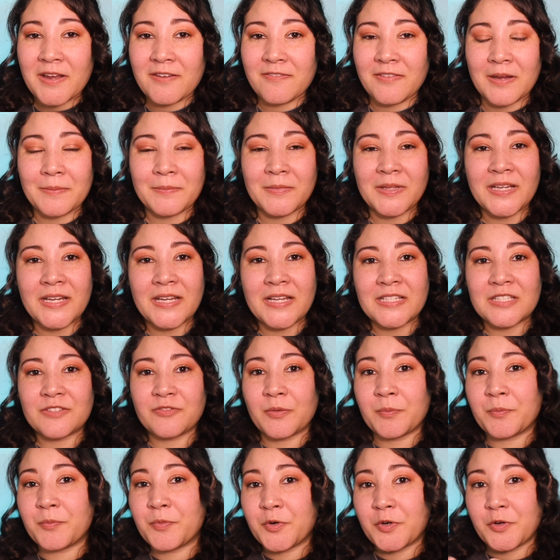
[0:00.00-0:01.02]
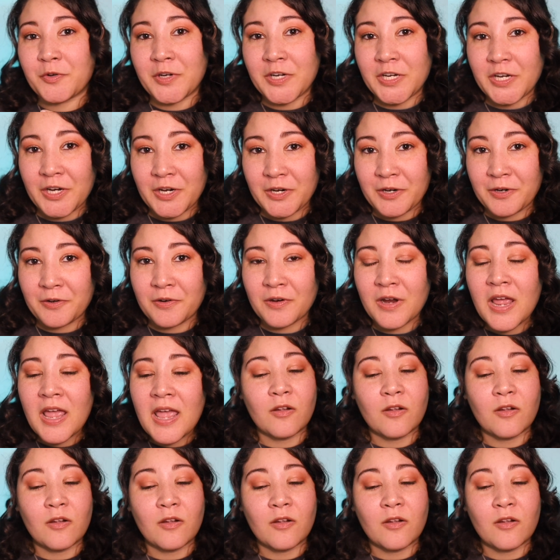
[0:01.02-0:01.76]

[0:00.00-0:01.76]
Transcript: My family is from Puerto Rico.